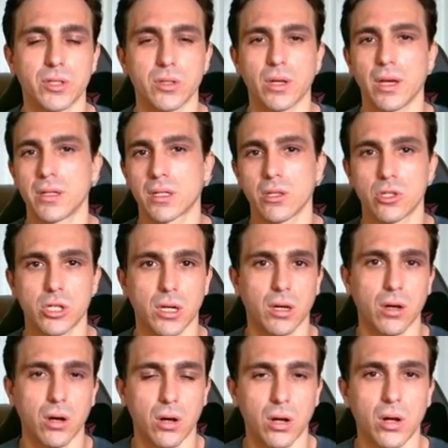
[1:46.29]
So you guys can
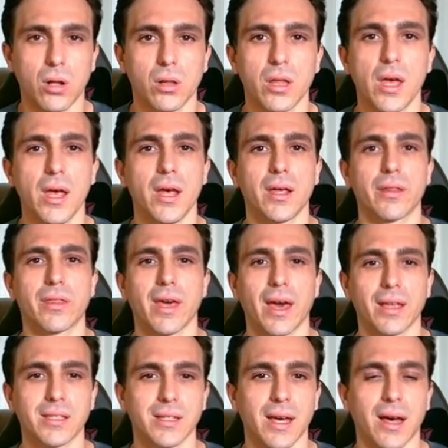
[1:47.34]
check all
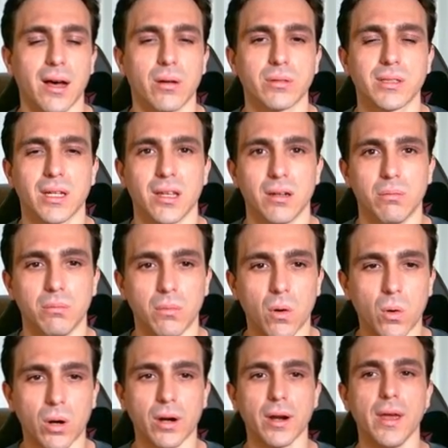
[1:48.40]
that out and
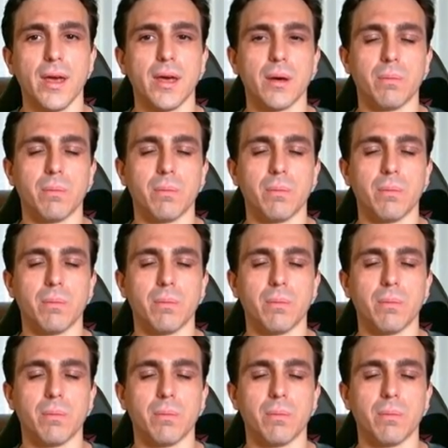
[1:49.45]
more.